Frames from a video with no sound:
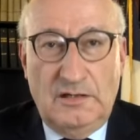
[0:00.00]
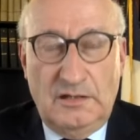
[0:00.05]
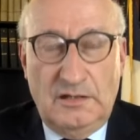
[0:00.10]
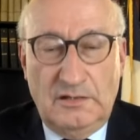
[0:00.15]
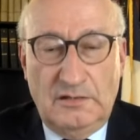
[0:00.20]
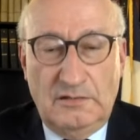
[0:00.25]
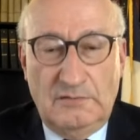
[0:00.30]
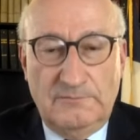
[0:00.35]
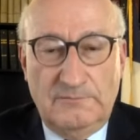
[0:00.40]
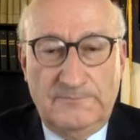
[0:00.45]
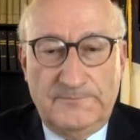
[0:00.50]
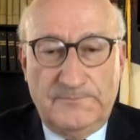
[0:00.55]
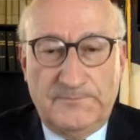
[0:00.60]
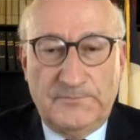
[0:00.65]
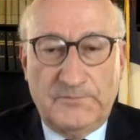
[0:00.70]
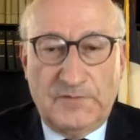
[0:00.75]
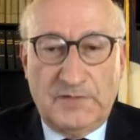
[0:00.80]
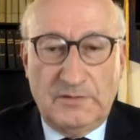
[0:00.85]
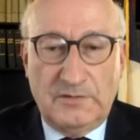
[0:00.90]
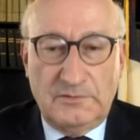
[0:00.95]
a
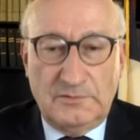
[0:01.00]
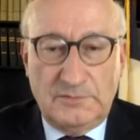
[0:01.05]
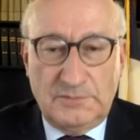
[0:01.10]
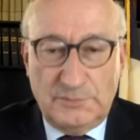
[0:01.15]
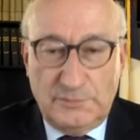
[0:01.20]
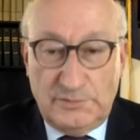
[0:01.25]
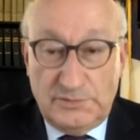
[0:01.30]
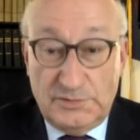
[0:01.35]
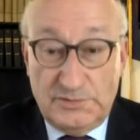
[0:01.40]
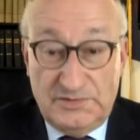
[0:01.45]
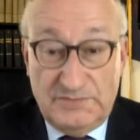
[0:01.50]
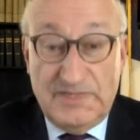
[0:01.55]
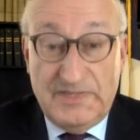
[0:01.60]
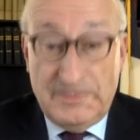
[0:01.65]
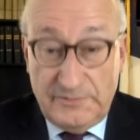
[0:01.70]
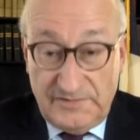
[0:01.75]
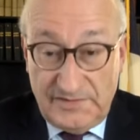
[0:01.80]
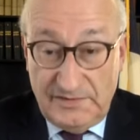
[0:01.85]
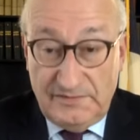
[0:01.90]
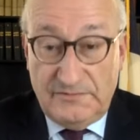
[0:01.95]

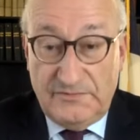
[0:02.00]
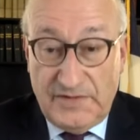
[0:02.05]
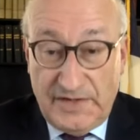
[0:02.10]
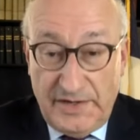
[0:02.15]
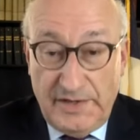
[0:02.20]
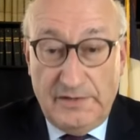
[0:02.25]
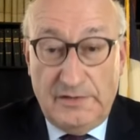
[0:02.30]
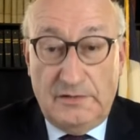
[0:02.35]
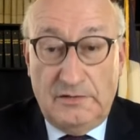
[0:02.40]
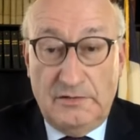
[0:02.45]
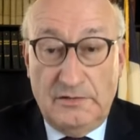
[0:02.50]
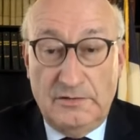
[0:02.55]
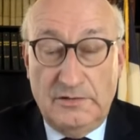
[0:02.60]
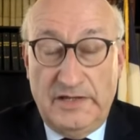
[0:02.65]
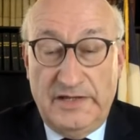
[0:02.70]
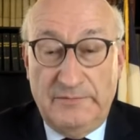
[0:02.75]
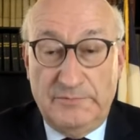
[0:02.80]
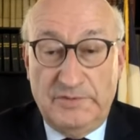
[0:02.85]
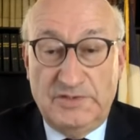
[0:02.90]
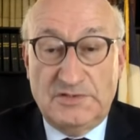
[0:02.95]
ceasefire,
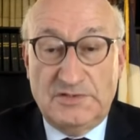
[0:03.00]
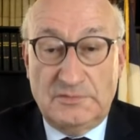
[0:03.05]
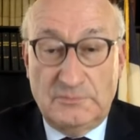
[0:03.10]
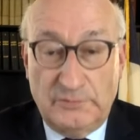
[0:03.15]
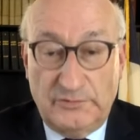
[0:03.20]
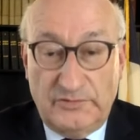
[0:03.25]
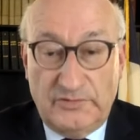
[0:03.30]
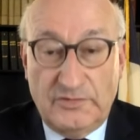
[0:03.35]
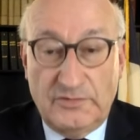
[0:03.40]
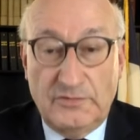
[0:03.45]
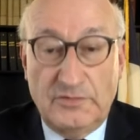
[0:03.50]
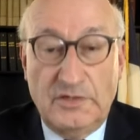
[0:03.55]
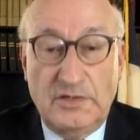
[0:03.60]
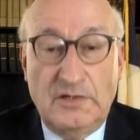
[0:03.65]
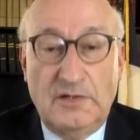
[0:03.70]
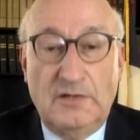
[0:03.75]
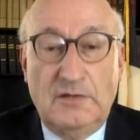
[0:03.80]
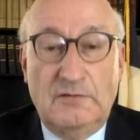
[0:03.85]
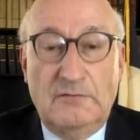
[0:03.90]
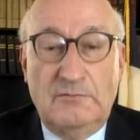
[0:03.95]
but also,
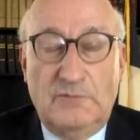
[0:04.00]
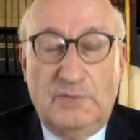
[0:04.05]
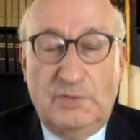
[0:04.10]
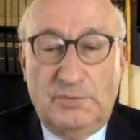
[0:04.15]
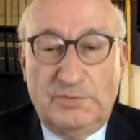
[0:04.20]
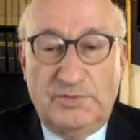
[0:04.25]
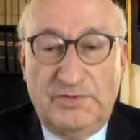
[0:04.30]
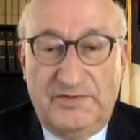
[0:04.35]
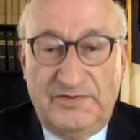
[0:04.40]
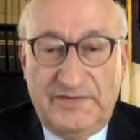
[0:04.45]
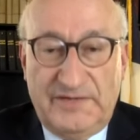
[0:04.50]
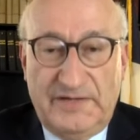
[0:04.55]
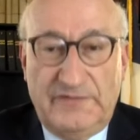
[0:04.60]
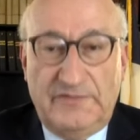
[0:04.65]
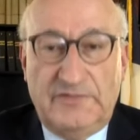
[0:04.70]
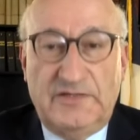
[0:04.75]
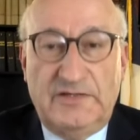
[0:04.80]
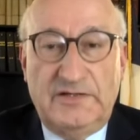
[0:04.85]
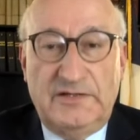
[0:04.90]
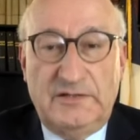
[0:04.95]
more
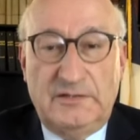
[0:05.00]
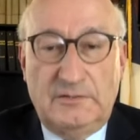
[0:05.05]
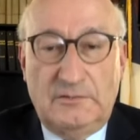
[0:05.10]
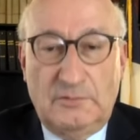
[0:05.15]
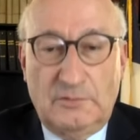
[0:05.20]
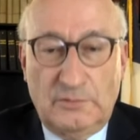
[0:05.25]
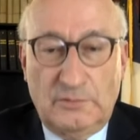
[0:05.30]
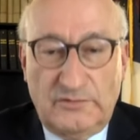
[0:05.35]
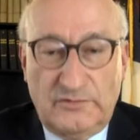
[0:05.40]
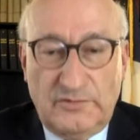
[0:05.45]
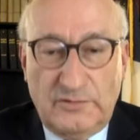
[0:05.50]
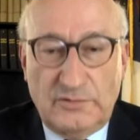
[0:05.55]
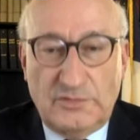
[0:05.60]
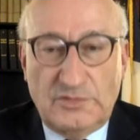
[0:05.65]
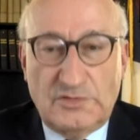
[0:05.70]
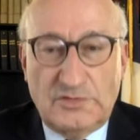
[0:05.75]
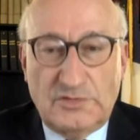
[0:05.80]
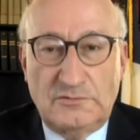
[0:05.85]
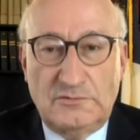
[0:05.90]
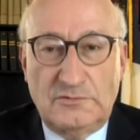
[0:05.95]
precisely, also
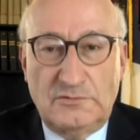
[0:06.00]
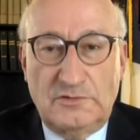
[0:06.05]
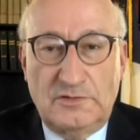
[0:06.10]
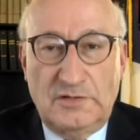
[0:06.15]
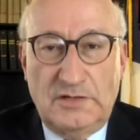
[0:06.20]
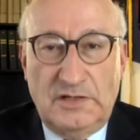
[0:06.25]
to